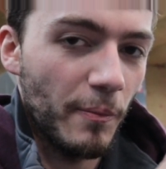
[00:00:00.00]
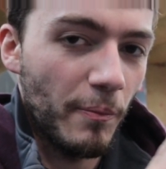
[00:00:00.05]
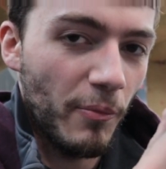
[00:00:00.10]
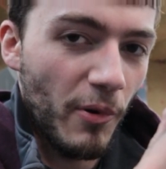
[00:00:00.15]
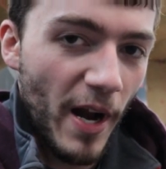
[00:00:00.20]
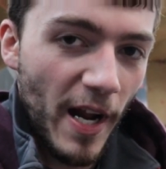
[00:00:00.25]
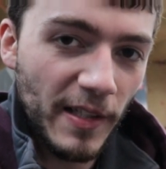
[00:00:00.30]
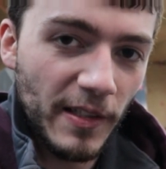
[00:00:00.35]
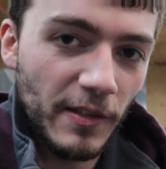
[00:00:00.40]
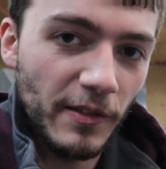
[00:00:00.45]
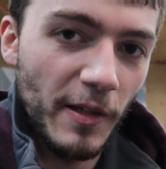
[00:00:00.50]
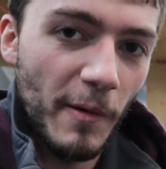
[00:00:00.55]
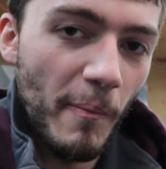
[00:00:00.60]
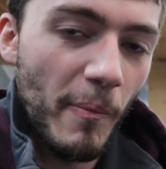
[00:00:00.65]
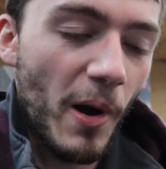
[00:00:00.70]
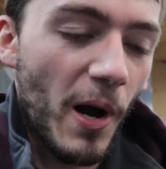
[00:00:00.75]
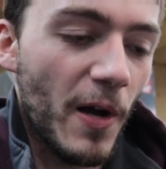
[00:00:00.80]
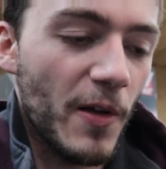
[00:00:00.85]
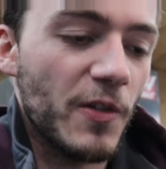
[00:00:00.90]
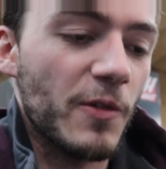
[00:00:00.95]
practically
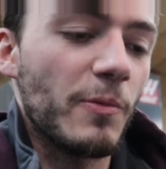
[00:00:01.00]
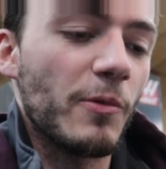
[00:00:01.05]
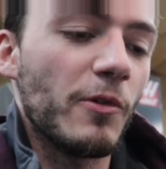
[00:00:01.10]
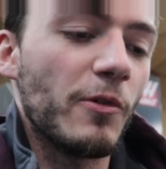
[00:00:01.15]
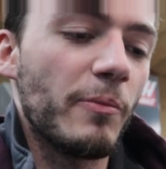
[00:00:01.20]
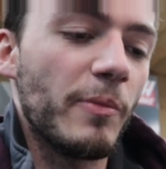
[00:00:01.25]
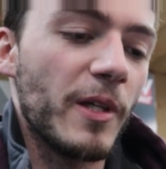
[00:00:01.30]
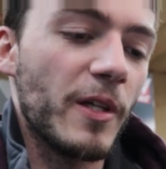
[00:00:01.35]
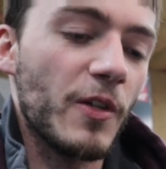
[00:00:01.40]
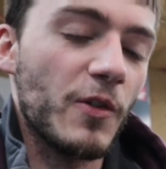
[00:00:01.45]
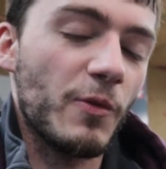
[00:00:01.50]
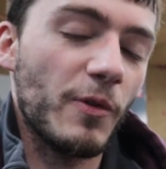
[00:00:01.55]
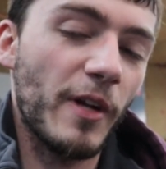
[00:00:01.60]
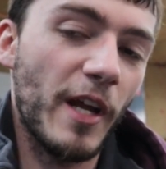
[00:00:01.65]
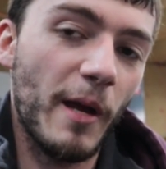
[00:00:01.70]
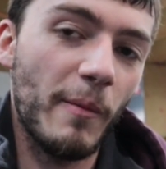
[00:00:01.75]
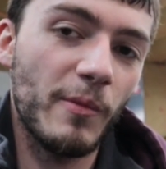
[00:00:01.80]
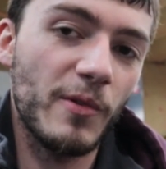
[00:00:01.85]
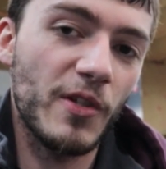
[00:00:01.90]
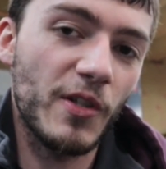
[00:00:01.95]
impossible, because what
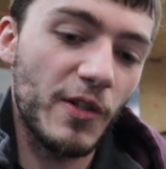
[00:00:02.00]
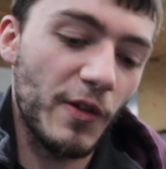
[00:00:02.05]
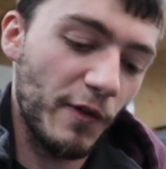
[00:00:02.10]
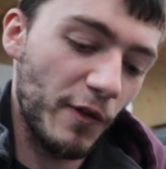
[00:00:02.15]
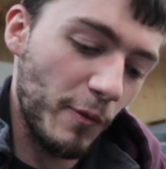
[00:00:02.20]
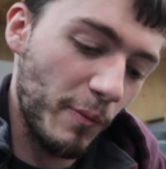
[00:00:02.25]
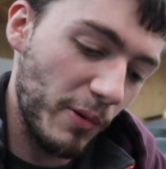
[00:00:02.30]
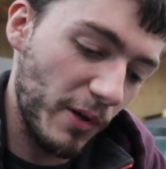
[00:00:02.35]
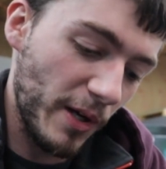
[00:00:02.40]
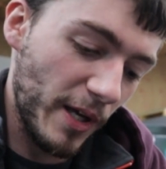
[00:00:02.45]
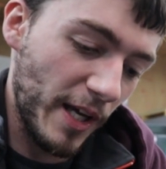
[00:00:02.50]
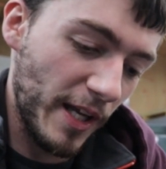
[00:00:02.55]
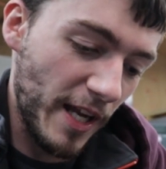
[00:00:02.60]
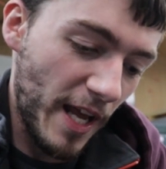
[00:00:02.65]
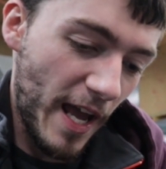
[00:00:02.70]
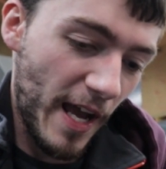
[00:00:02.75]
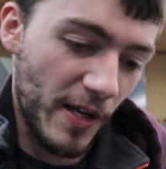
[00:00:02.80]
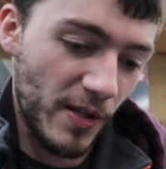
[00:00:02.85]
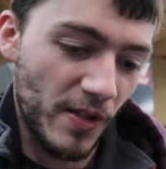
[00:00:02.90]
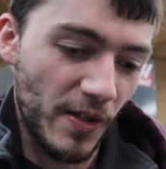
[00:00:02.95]
happens is if you put
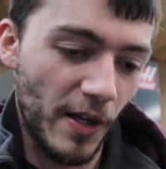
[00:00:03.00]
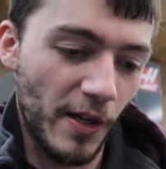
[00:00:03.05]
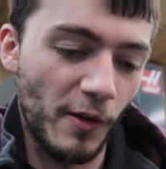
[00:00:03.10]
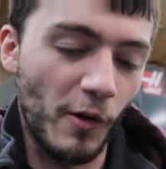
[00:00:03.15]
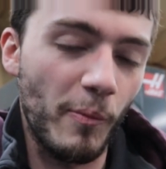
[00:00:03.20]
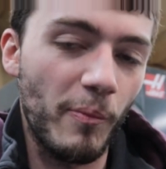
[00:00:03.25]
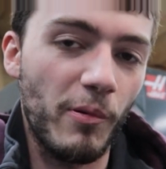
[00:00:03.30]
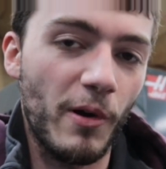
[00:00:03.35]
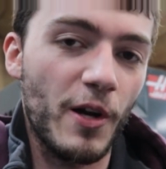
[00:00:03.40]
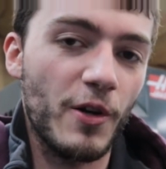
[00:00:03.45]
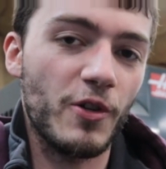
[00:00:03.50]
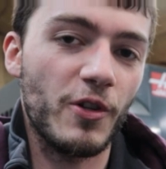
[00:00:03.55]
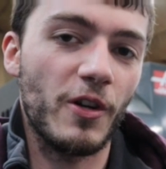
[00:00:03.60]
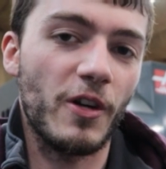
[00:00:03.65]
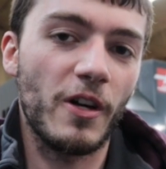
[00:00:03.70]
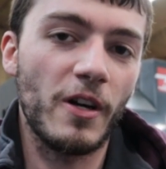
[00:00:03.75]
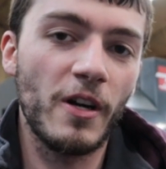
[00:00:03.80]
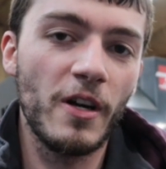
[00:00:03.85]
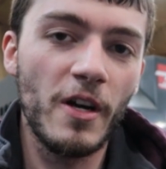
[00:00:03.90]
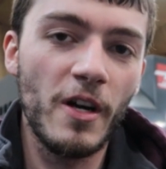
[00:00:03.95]
any accidental pressure